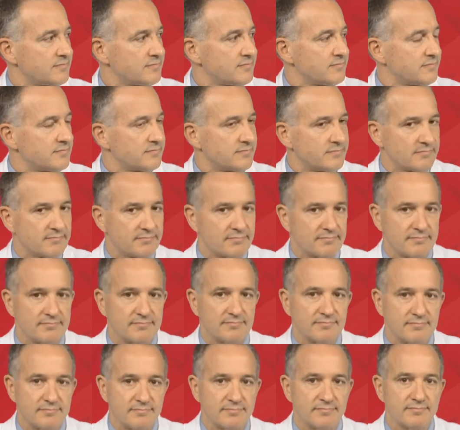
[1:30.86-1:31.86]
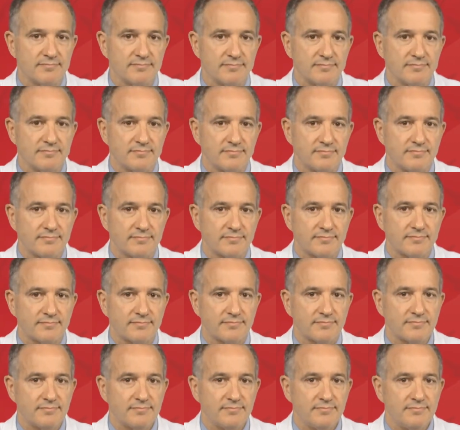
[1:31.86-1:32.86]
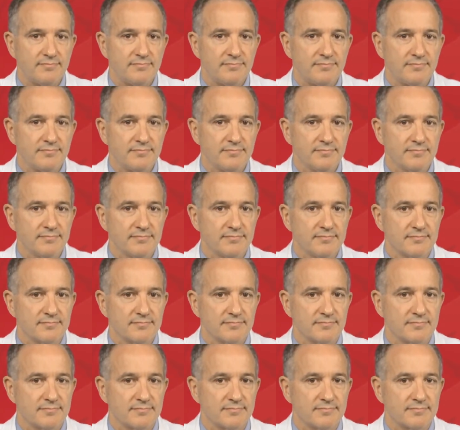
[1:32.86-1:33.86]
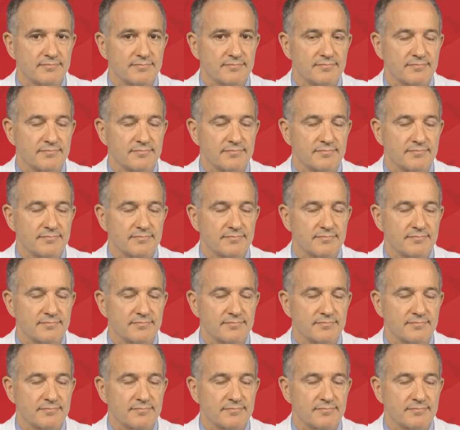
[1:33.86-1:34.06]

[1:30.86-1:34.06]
The person shown says nothing.